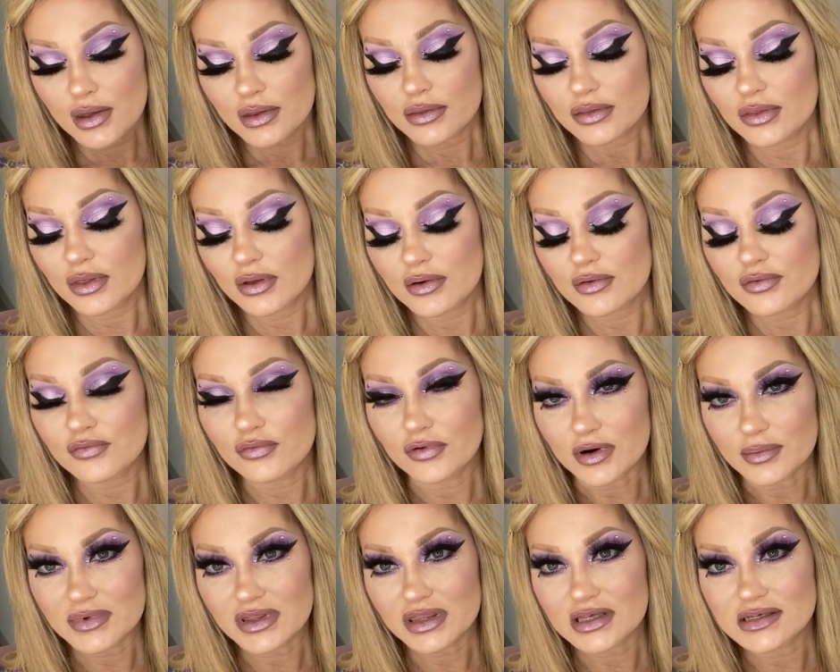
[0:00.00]
the
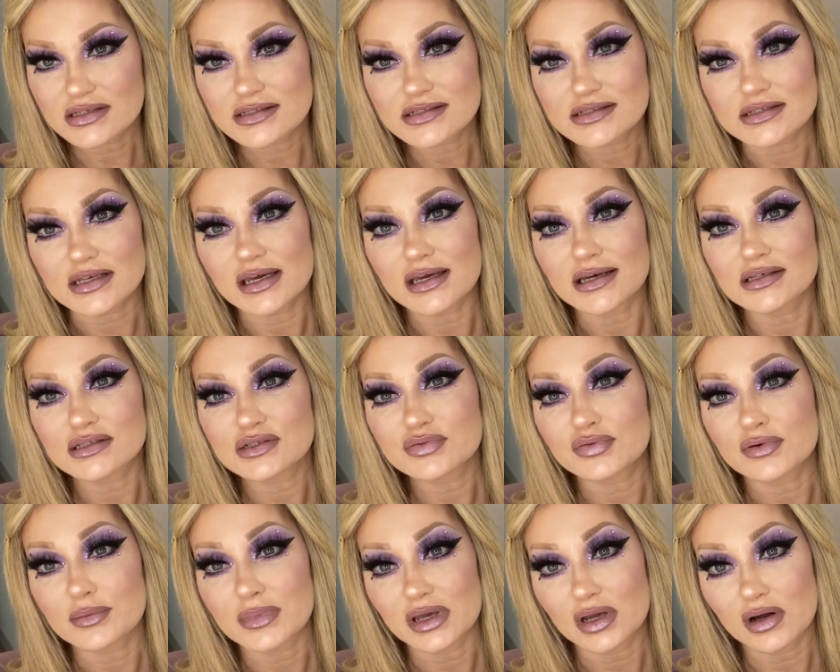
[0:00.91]
formula stays
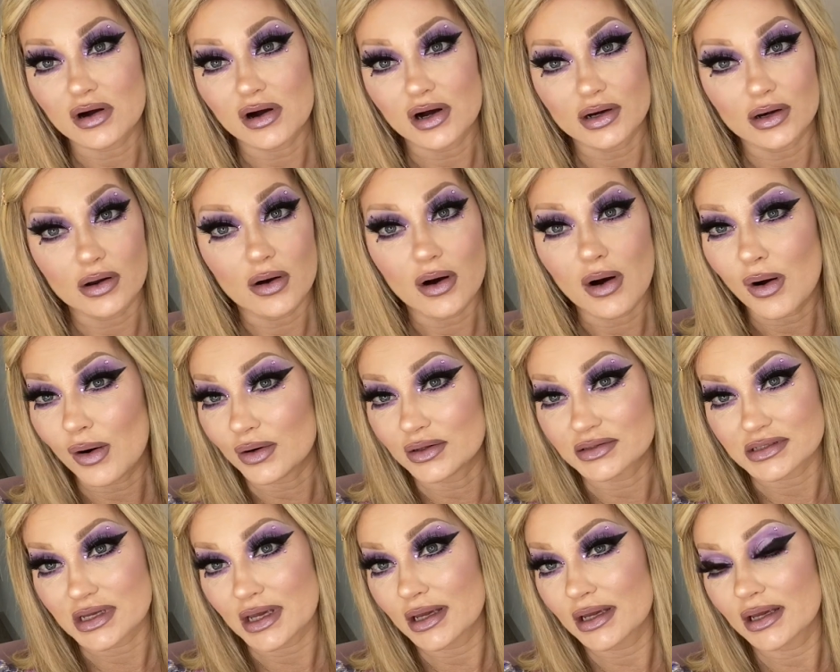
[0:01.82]
for me on all
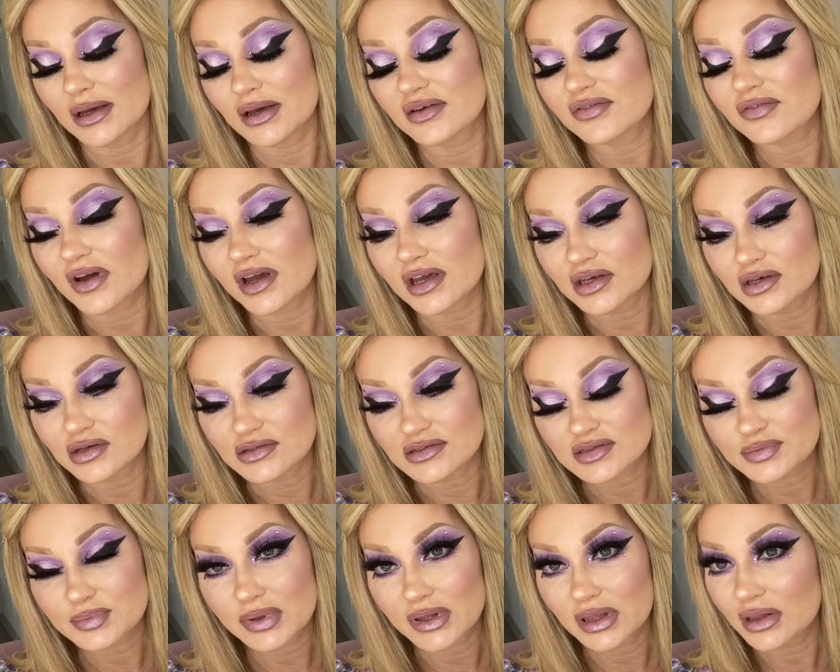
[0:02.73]
day. If I use
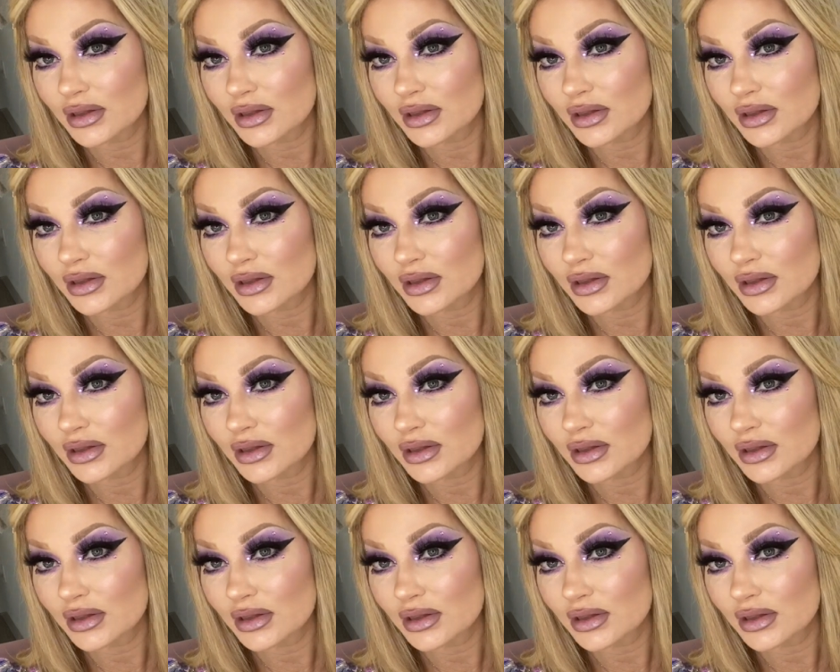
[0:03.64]
P.